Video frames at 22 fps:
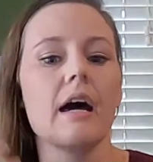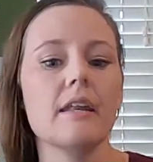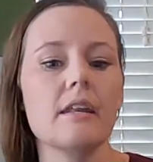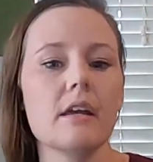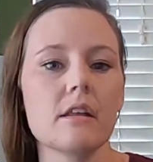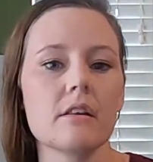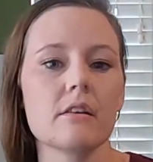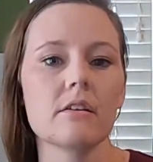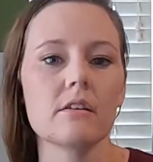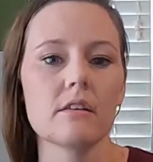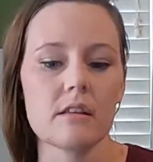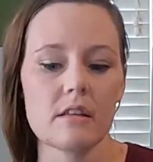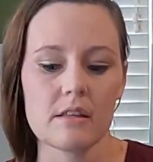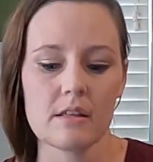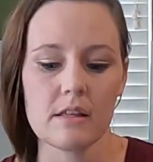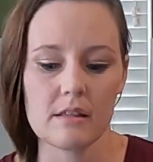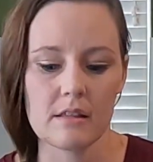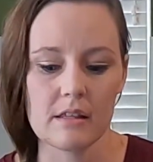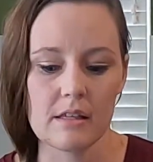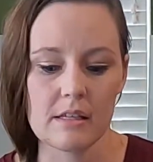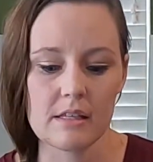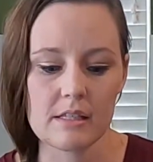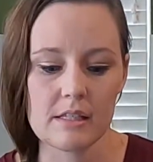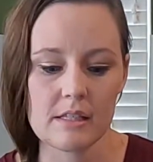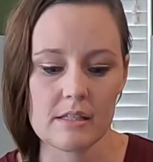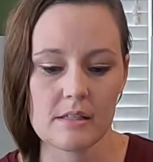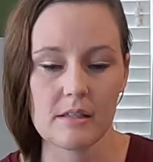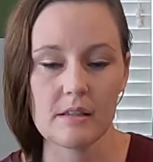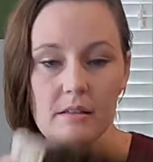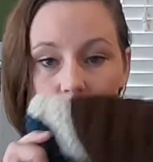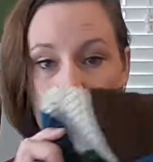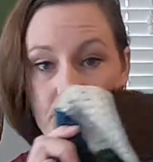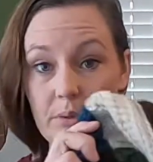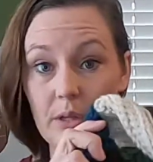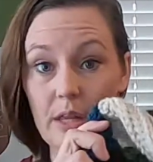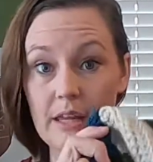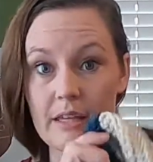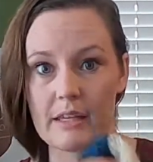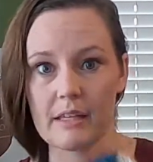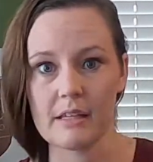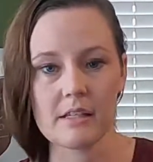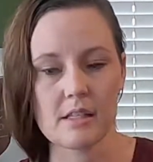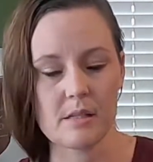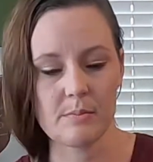Another thing that this
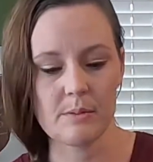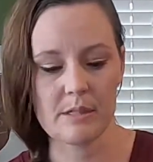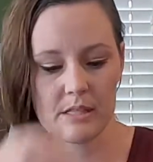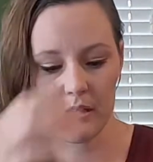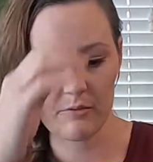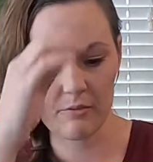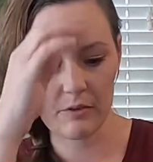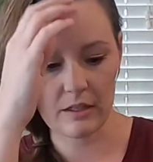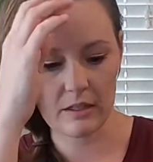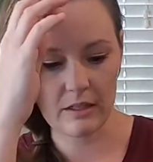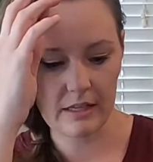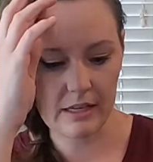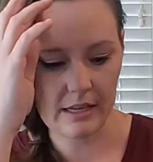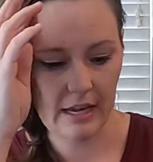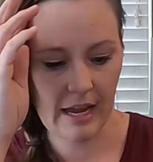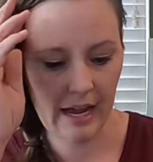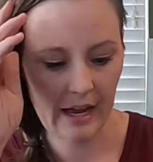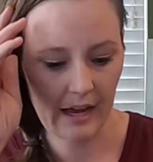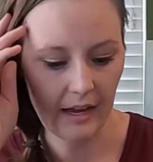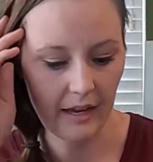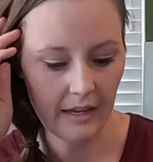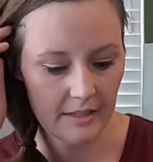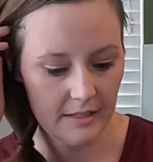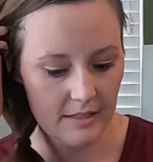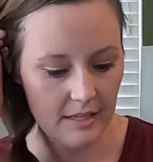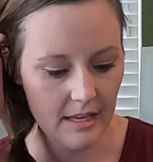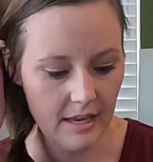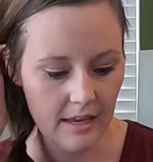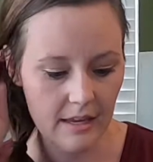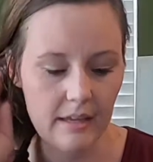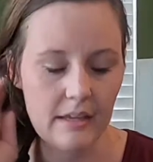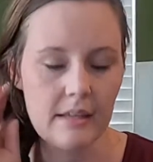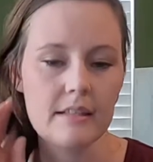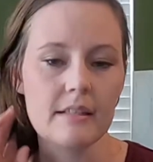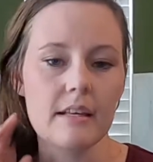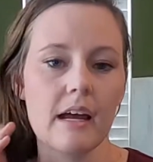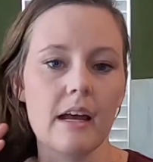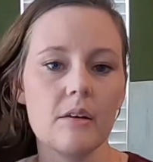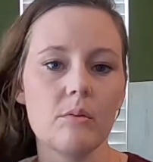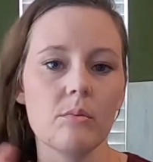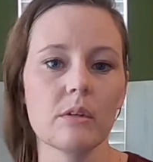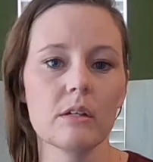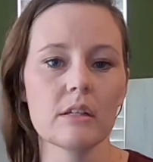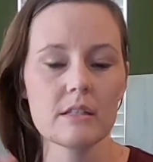blanket specifically has is
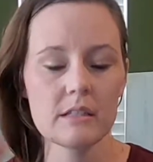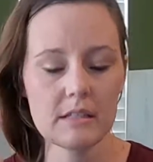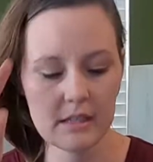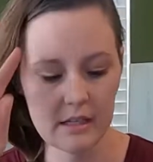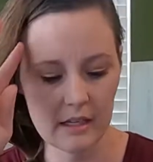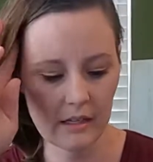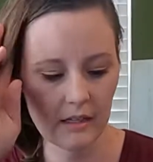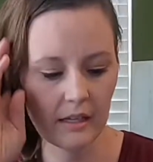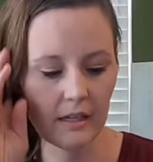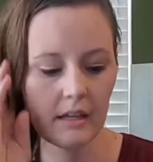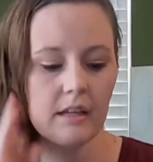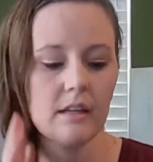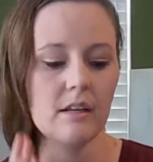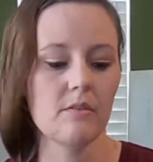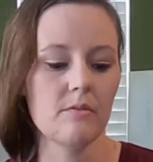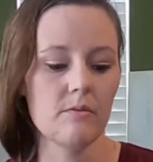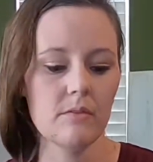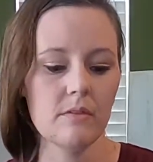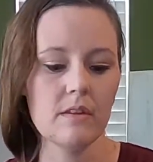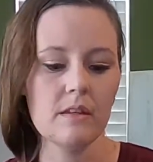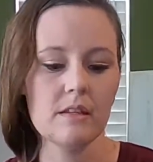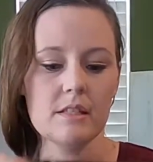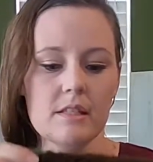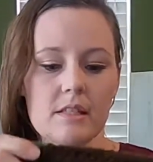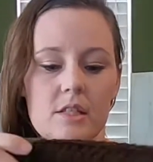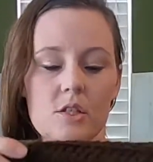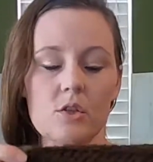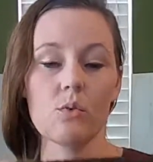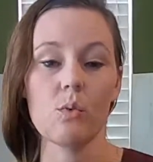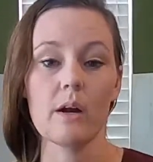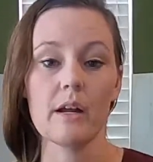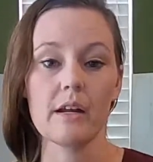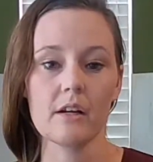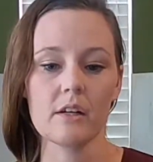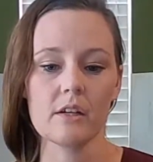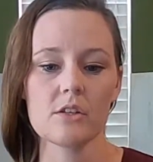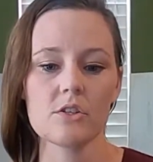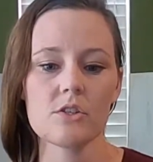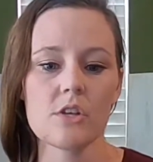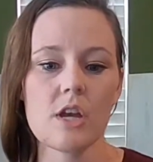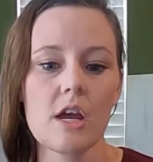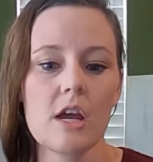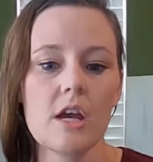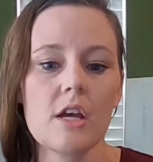I worked it in kind of these
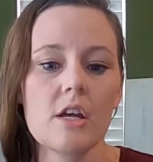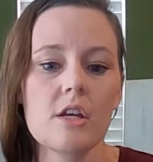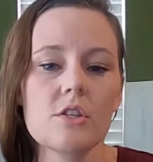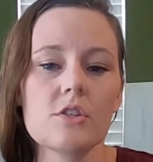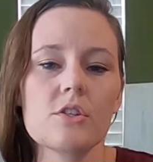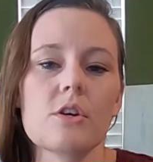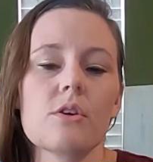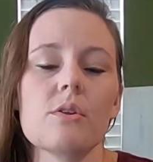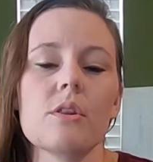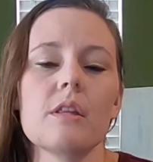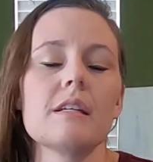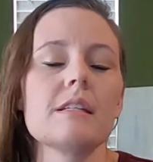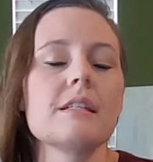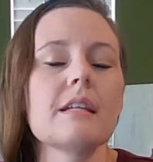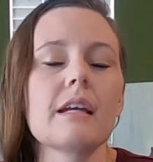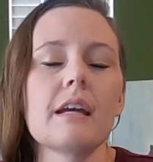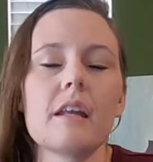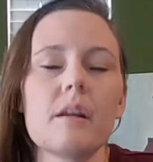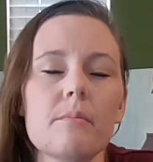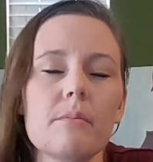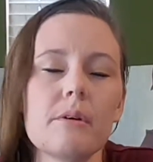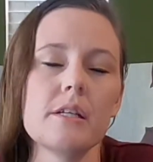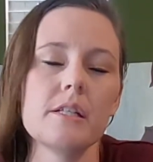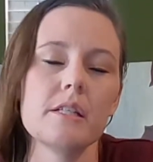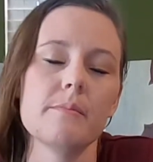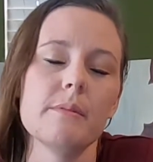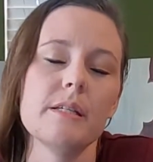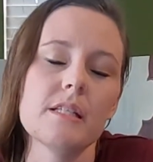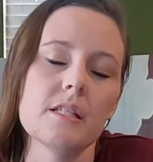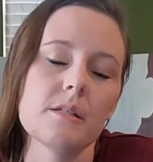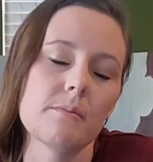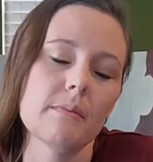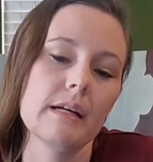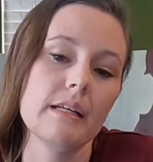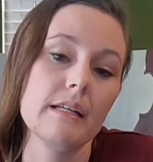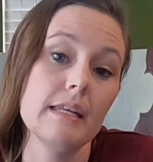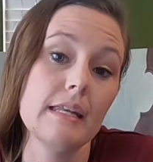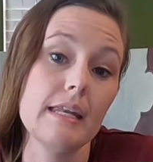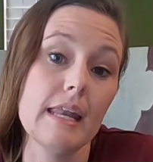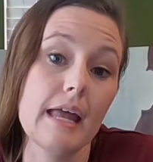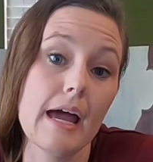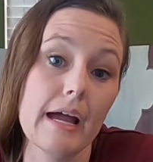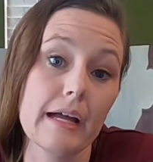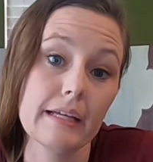squares. So this kind of brings me to my
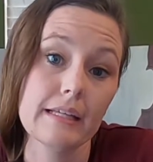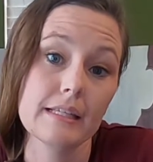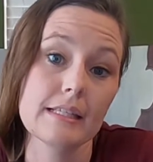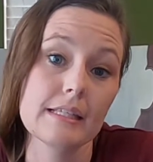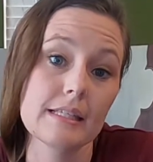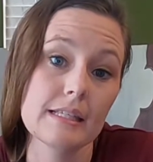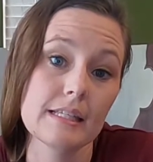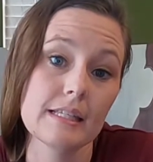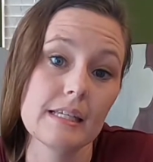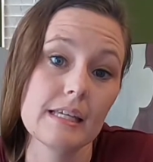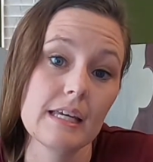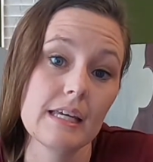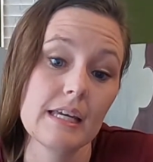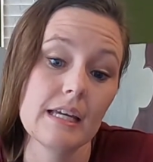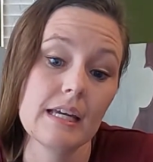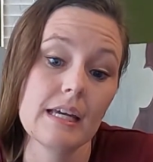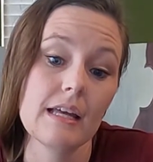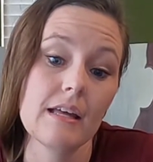next